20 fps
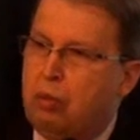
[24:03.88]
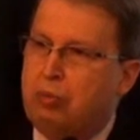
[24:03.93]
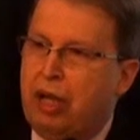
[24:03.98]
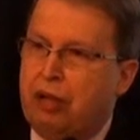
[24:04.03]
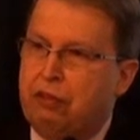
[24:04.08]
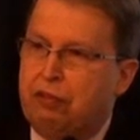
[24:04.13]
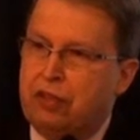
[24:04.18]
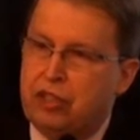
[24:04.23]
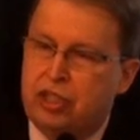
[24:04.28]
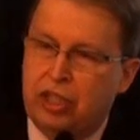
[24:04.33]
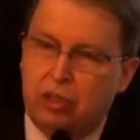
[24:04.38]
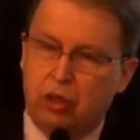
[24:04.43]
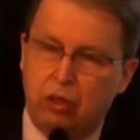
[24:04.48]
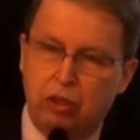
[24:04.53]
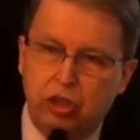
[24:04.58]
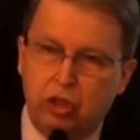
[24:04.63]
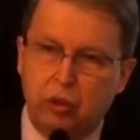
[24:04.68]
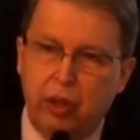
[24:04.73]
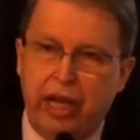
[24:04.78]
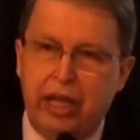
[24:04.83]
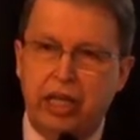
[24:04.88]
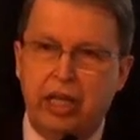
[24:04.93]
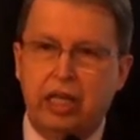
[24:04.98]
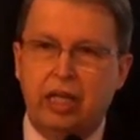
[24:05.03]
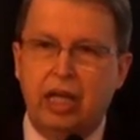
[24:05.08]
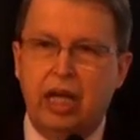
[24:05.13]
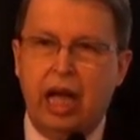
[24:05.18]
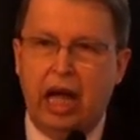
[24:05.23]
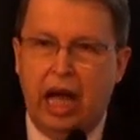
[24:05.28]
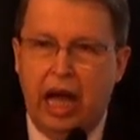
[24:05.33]
my physical
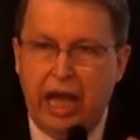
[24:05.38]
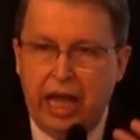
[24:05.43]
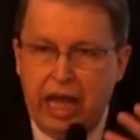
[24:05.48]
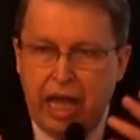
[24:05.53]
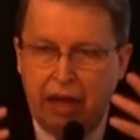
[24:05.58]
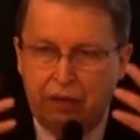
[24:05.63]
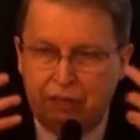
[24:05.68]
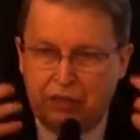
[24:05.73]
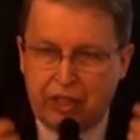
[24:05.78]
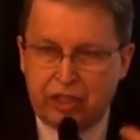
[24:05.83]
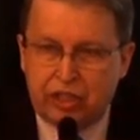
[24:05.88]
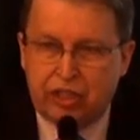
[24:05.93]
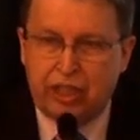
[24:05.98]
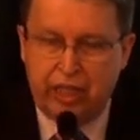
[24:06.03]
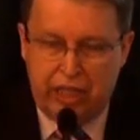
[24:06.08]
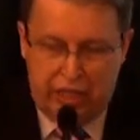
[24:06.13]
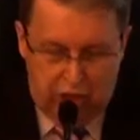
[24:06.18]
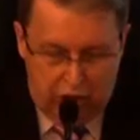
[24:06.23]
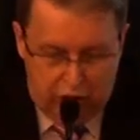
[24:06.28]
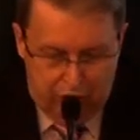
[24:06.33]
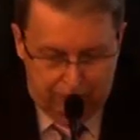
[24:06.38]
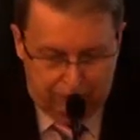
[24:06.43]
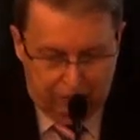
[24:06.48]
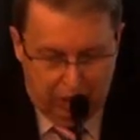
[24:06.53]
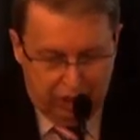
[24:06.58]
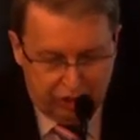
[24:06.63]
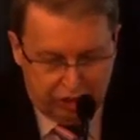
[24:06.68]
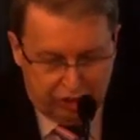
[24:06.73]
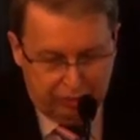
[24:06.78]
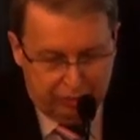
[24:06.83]
training. I have this inner
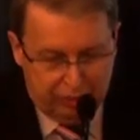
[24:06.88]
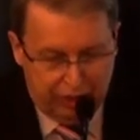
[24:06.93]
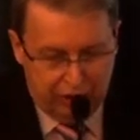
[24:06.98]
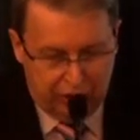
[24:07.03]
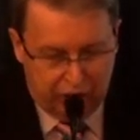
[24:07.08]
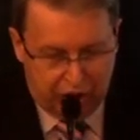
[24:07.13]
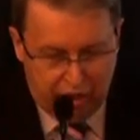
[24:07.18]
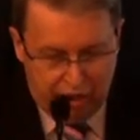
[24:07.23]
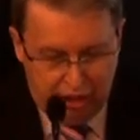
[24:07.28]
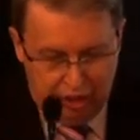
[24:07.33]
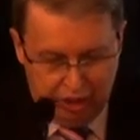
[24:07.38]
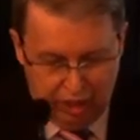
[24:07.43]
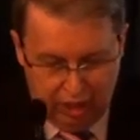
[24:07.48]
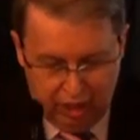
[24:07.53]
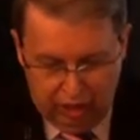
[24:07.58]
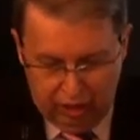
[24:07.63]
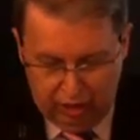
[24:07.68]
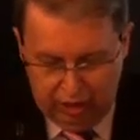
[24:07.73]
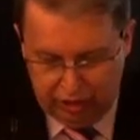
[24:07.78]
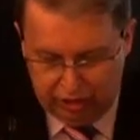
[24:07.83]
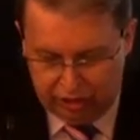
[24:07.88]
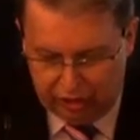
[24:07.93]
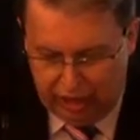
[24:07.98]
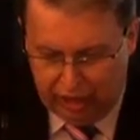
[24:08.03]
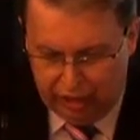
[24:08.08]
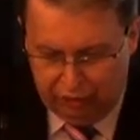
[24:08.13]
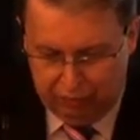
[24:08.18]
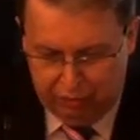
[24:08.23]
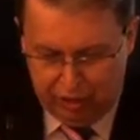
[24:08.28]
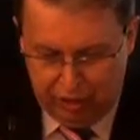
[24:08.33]
possibility uh,
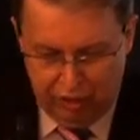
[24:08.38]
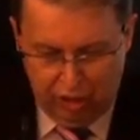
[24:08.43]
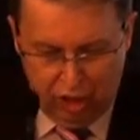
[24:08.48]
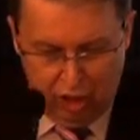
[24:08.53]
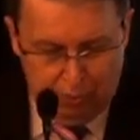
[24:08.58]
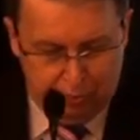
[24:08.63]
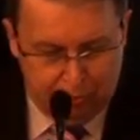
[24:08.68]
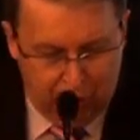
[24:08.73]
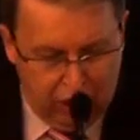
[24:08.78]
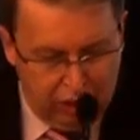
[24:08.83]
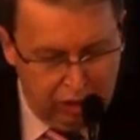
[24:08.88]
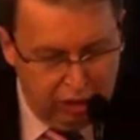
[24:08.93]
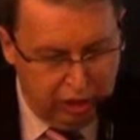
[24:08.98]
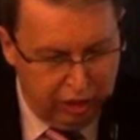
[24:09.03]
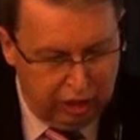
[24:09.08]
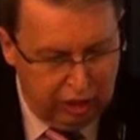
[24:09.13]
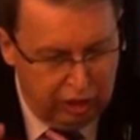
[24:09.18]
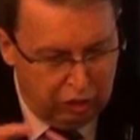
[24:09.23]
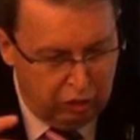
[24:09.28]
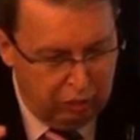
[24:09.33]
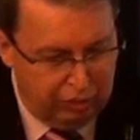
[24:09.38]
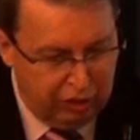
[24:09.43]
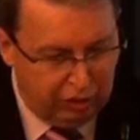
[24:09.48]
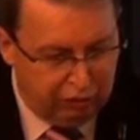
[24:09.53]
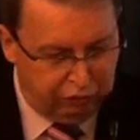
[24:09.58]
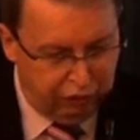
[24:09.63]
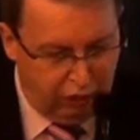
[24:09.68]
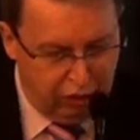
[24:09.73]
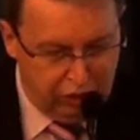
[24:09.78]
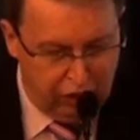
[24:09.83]
inside of me. Paul, a little
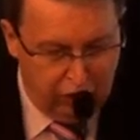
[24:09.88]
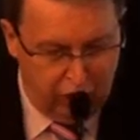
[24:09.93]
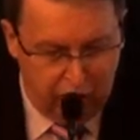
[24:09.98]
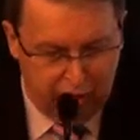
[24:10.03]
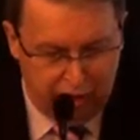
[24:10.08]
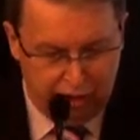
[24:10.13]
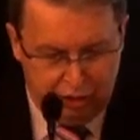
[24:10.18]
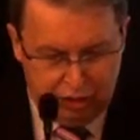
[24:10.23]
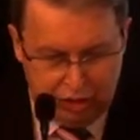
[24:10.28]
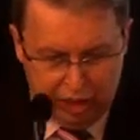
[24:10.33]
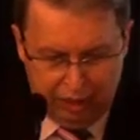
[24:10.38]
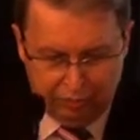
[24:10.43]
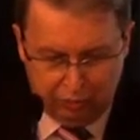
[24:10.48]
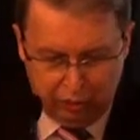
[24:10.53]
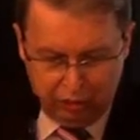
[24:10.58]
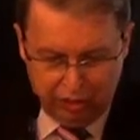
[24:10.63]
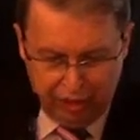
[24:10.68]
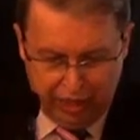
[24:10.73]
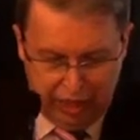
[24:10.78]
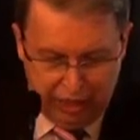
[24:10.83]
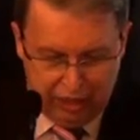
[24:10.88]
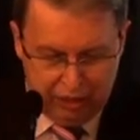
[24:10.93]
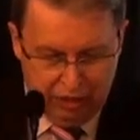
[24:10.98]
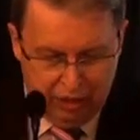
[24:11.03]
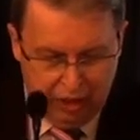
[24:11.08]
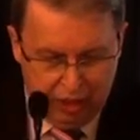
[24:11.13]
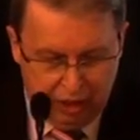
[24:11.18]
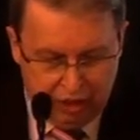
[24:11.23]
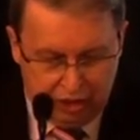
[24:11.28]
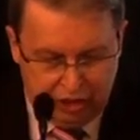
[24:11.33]
bit further in chapter 9,
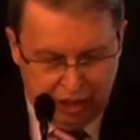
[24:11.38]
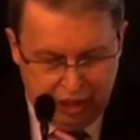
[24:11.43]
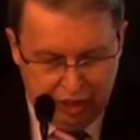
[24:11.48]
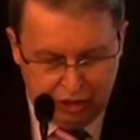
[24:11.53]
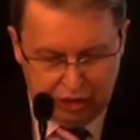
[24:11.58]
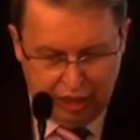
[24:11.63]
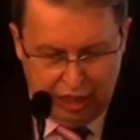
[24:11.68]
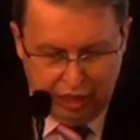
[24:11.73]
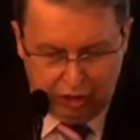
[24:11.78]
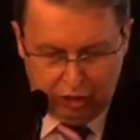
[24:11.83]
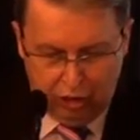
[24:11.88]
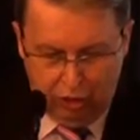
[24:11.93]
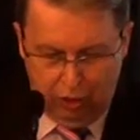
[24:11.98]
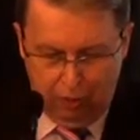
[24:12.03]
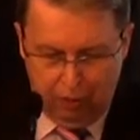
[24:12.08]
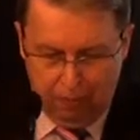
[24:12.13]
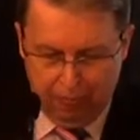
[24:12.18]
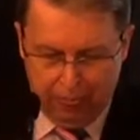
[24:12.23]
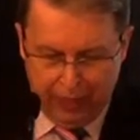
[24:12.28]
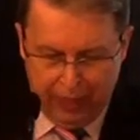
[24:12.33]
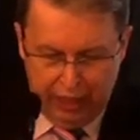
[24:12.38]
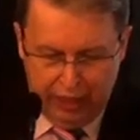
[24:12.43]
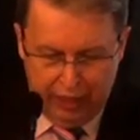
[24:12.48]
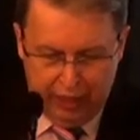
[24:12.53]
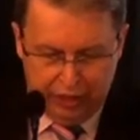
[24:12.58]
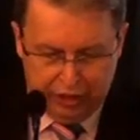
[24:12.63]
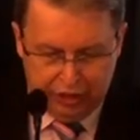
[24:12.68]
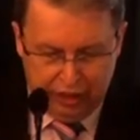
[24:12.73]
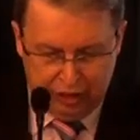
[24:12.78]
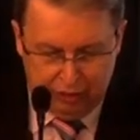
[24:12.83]
says that uh, he,
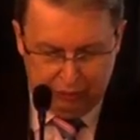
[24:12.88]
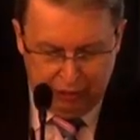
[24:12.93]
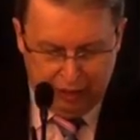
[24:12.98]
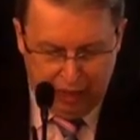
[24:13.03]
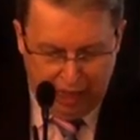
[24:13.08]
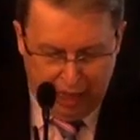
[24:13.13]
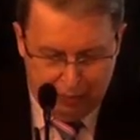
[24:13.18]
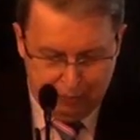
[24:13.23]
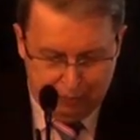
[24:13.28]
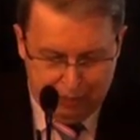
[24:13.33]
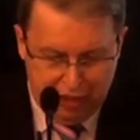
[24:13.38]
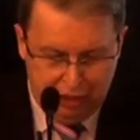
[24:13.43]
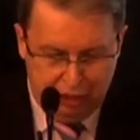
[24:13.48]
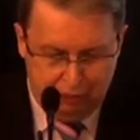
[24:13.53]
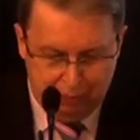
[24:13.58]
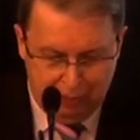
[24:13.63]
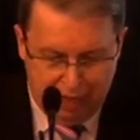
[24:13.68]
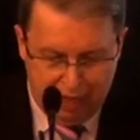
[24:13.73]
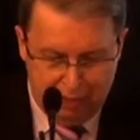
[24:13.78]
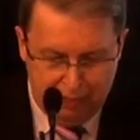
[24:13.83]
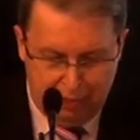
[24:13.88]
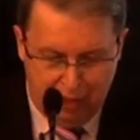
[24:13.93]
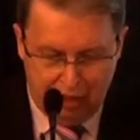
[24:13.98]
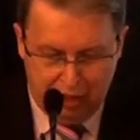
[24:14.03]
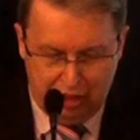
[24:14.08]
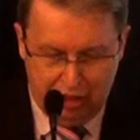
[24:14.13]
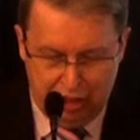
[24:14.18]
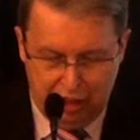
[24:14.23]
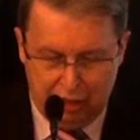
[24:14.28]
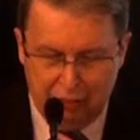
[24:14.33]
he, says, I beat my
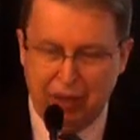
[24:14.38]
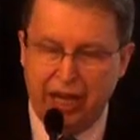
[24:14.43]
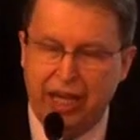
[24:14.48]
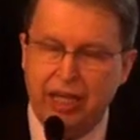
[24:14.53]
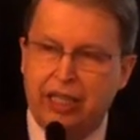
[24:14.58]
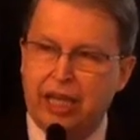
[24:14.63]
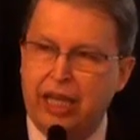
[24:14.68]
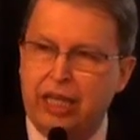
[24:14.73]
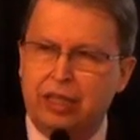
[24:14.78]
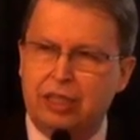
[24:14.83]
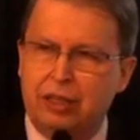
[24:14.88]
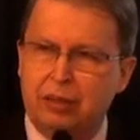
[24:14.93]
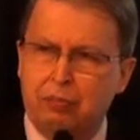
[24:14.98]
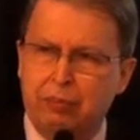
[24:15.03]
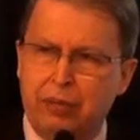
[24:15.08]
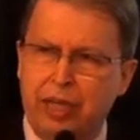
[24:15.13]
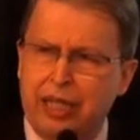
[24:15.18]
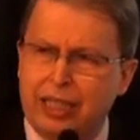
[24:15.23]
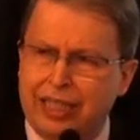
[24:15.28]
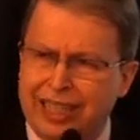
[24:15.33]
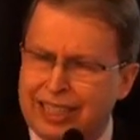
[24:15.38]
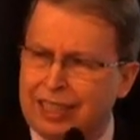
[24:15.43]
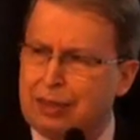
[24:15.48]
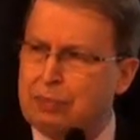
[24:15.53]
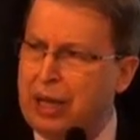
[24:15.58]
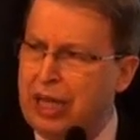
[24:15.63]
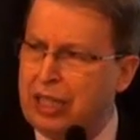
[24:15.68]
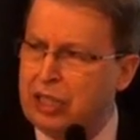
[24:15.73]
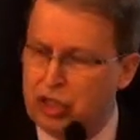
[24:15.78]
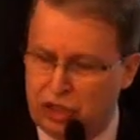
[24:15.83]
body and make it
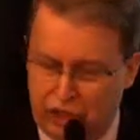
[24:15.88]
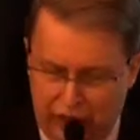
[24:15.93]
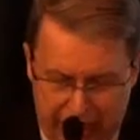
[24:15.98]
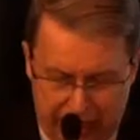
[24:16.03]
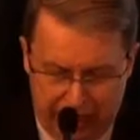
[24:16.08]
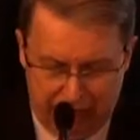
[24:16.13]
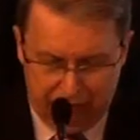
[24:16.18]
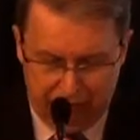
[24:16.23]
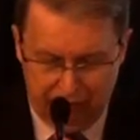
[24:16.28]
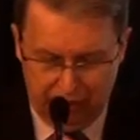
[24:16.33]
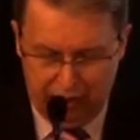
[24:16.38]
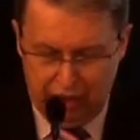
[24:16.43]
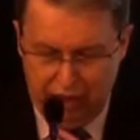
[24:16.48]
my slave.